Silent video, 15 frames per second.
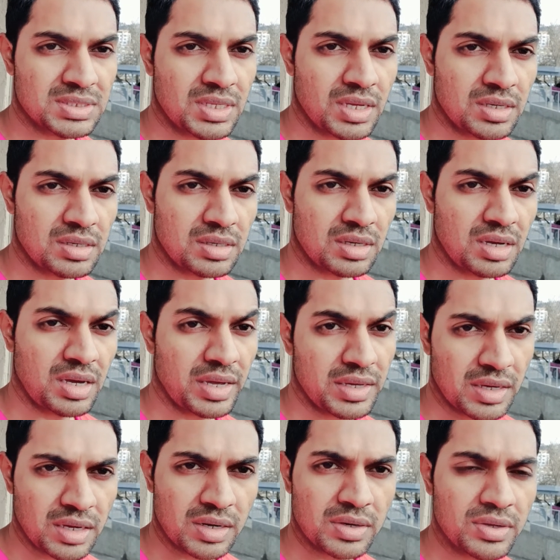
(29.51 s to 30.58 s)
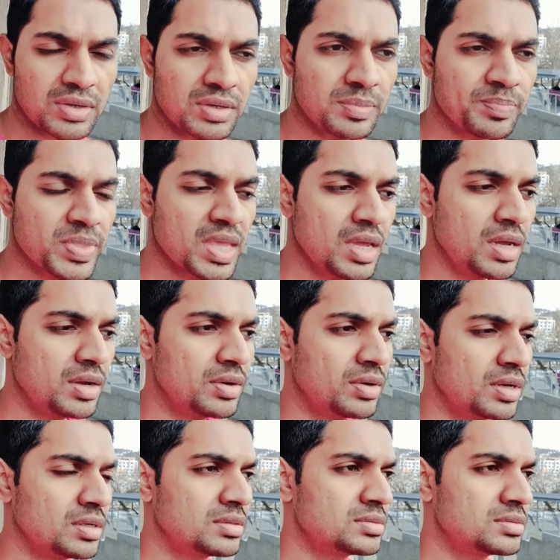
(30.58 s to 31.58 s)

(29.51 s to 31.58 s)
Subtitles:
that I had here, right?